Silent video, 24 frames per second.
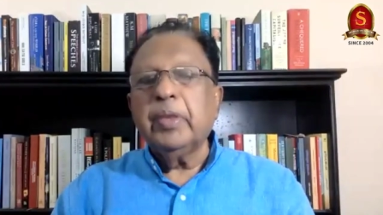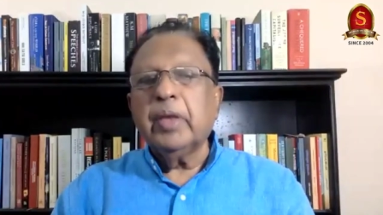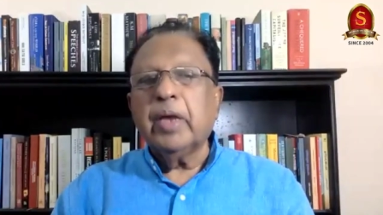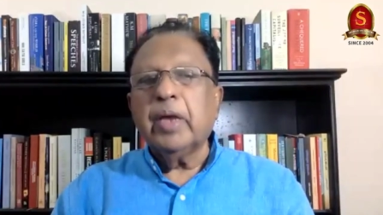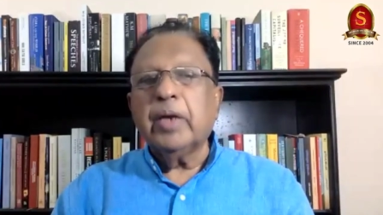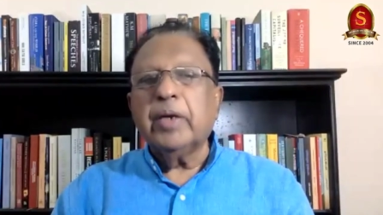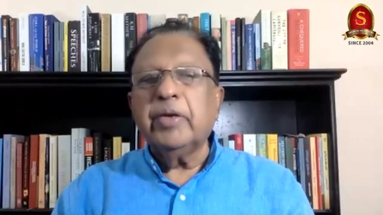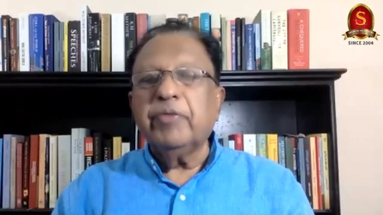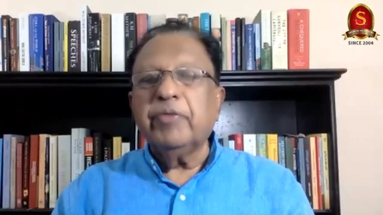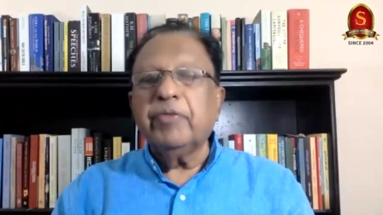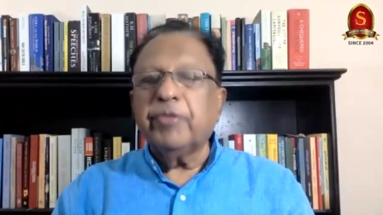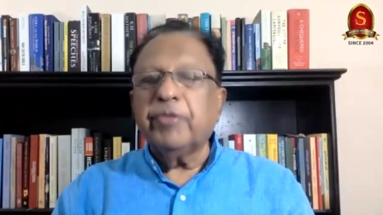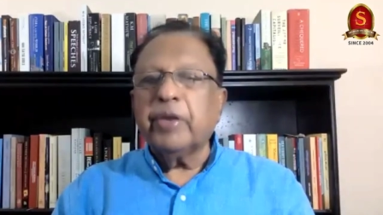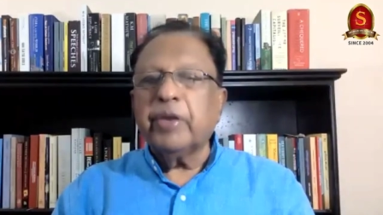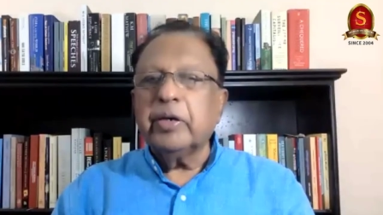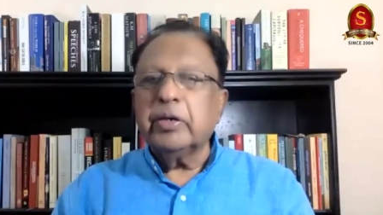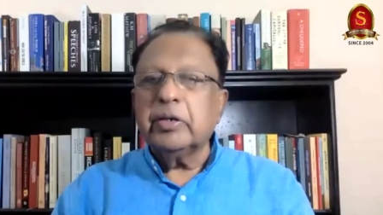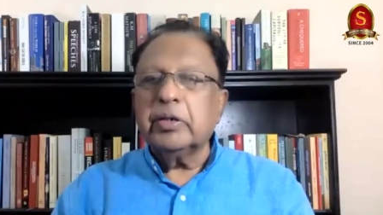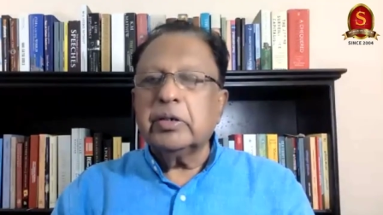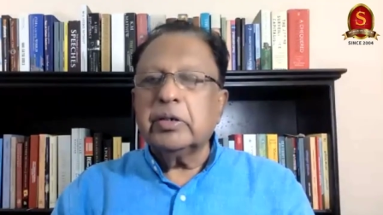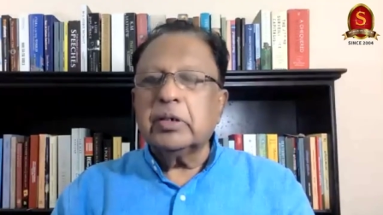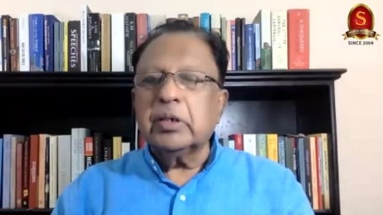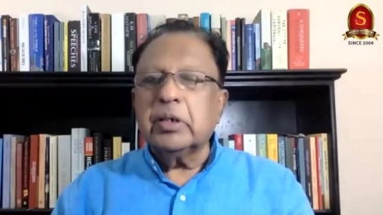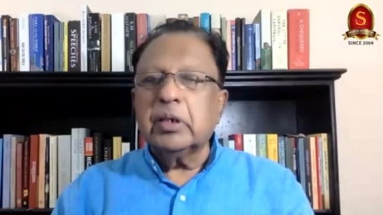a
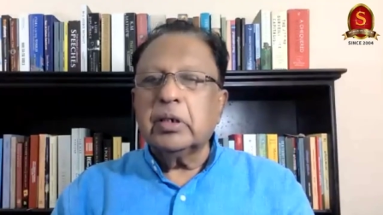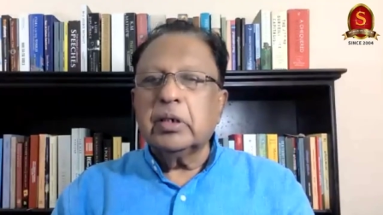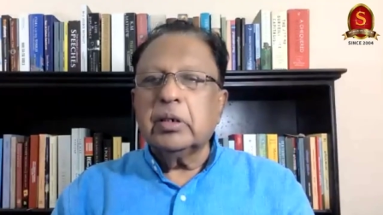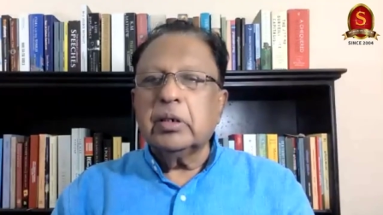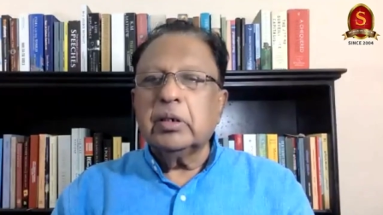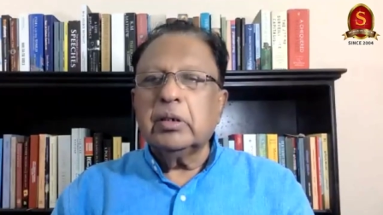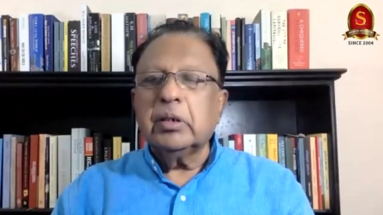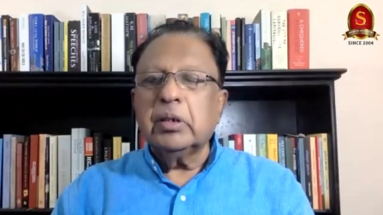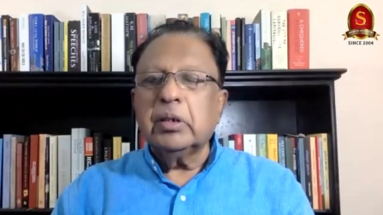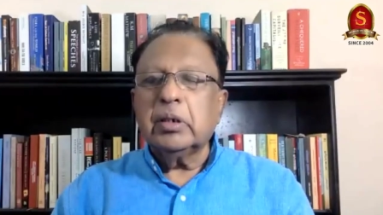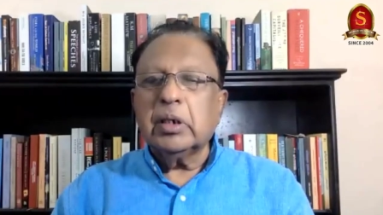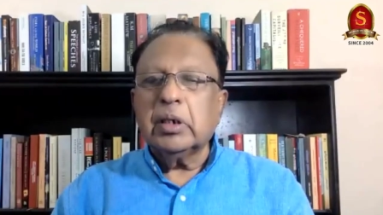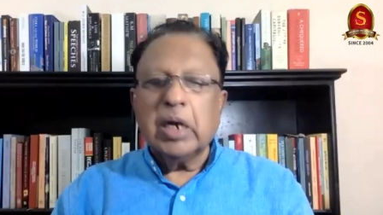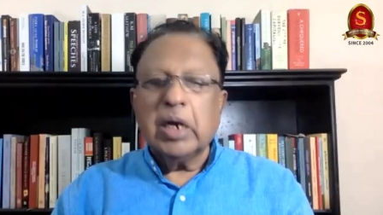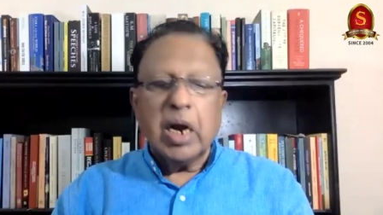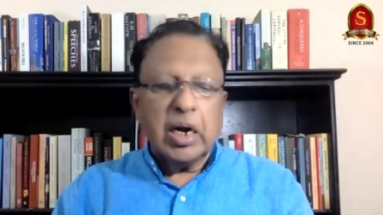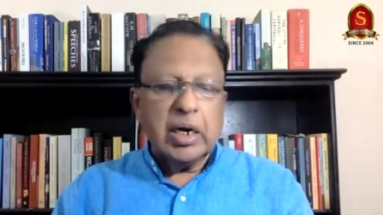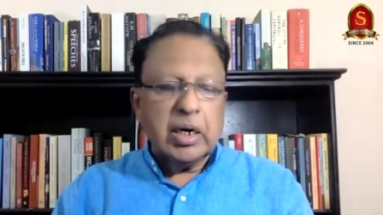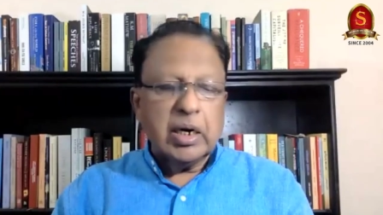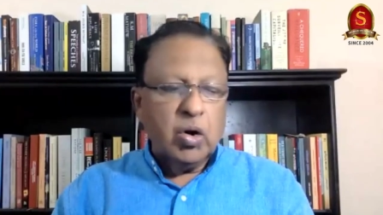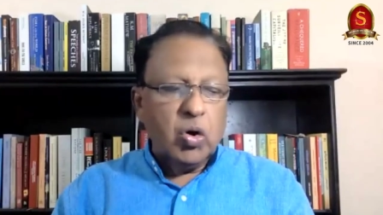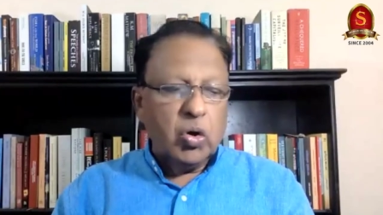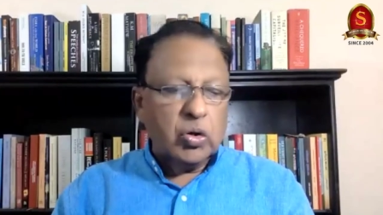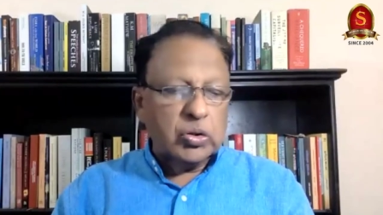different uh,
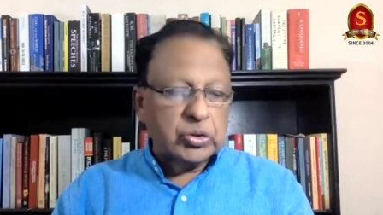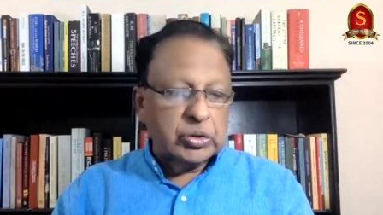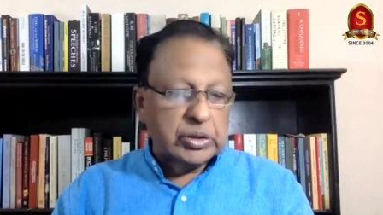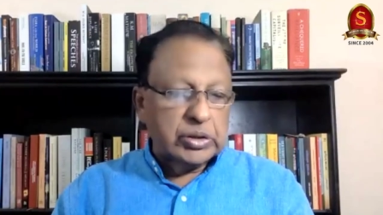gun law